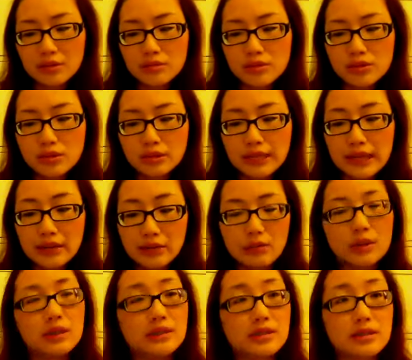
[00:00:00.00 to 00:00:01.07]
So that
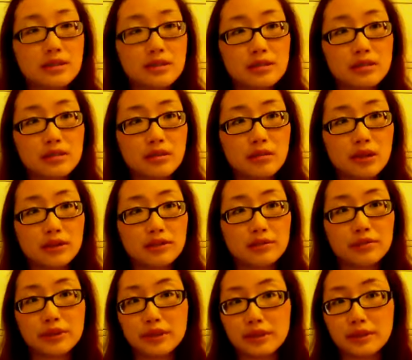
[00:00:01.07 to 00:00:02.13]
was one of the
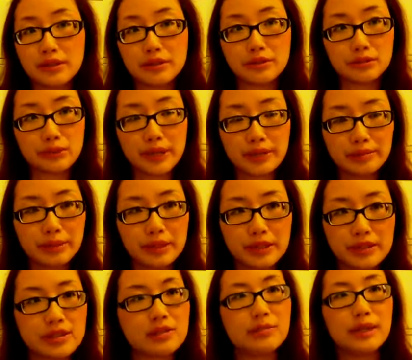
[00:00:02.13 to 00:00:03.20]
really great
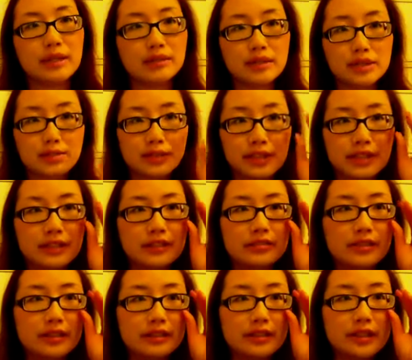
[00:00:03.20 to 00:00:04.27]
perks about this particular
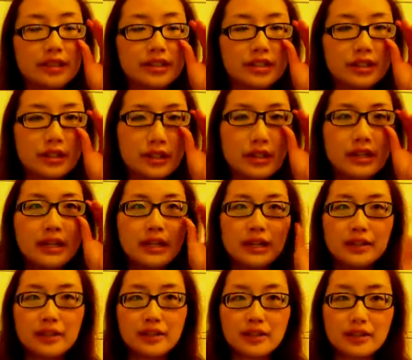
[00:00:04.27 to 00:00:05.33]
foundation.
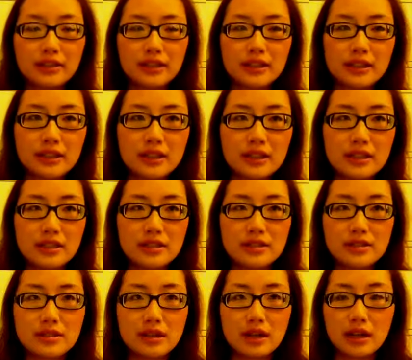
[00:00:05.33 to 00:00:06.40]
Another thing
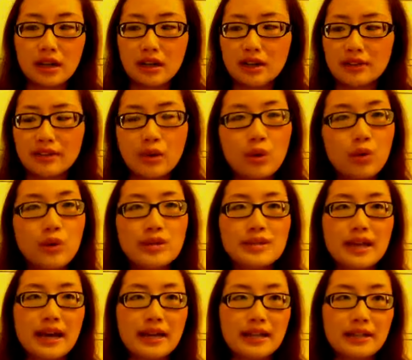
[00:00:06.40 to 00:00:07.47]
is I always
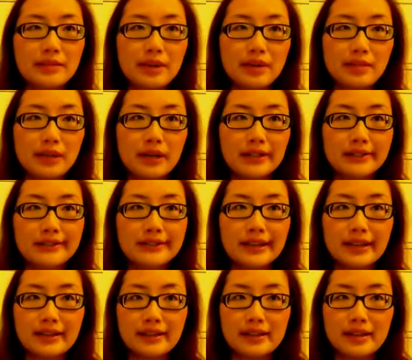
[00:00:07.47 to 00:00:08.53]
had it in my mind
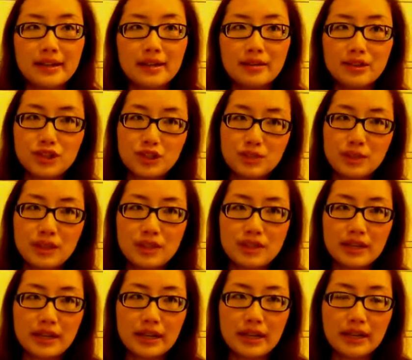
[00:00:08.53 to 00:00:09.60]
that just because
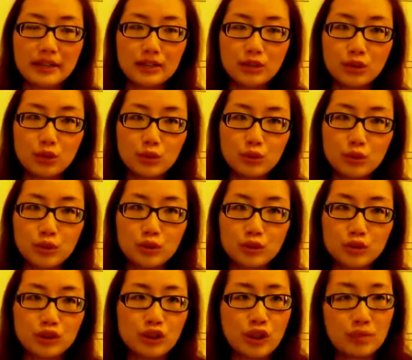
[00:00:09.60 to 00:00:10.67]
I had normal
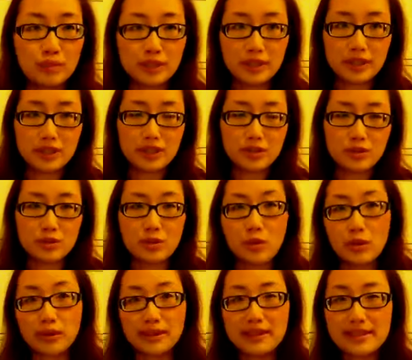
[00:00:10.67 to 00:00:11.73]
to combination to
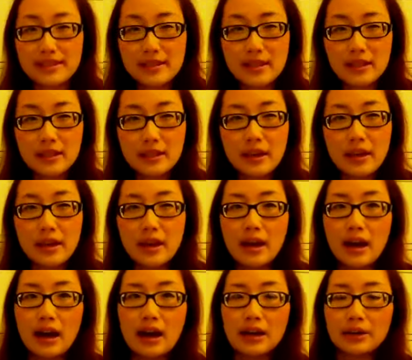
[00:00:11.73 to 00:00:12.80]
oily skin,
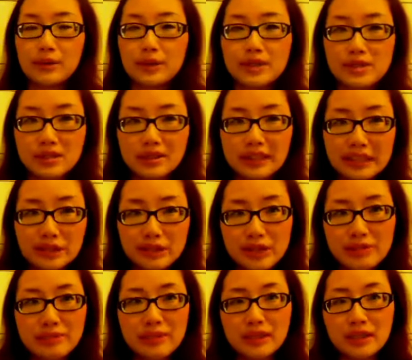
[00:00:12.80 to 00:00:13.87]
I always thought that
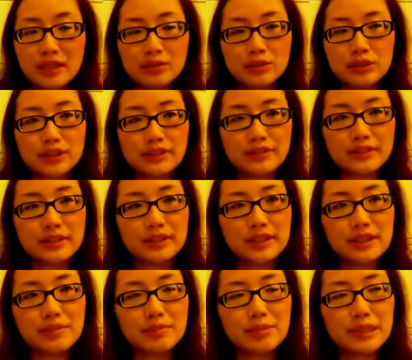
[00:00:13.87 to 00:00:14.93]
cream makeup would
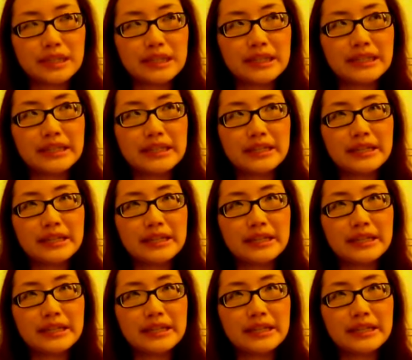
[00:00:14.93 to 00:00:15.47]
definitely be